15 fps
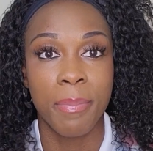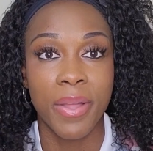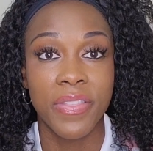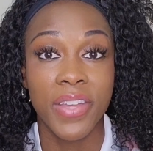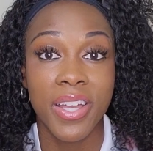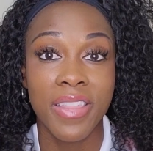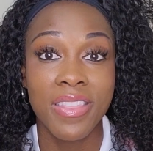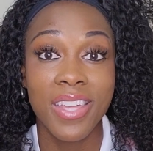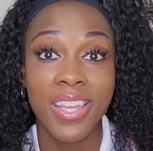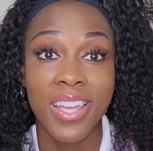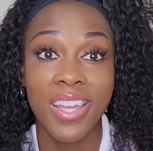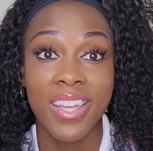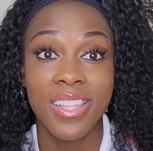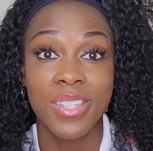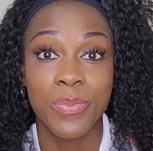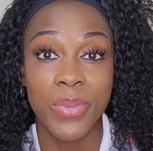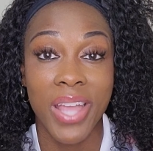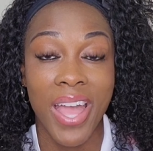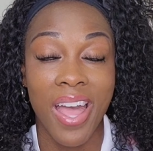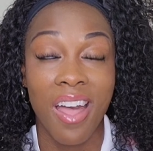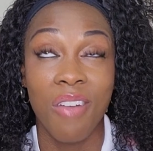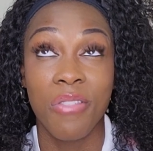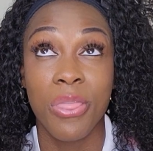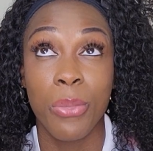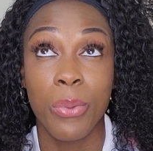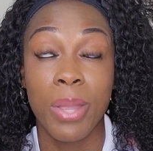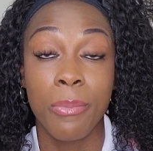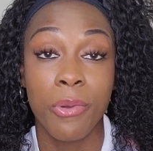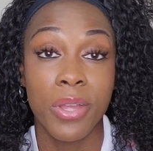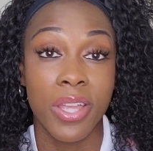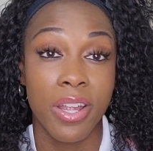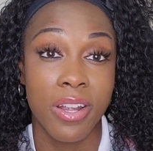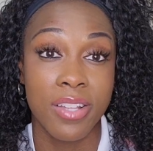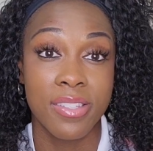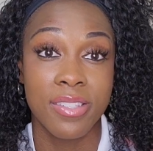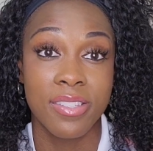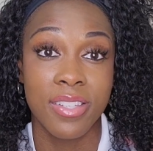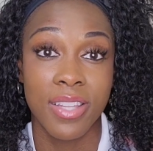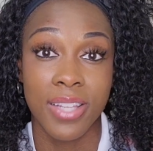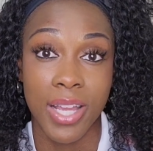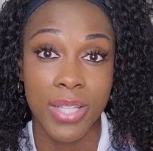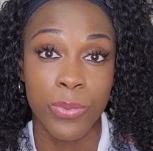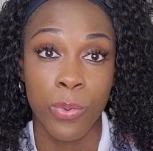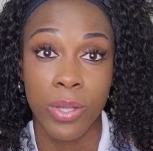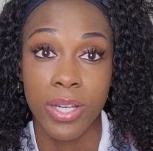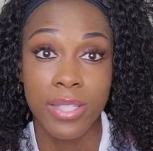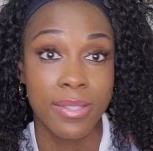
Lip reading: But the good thing is we have 3 more years until the next one.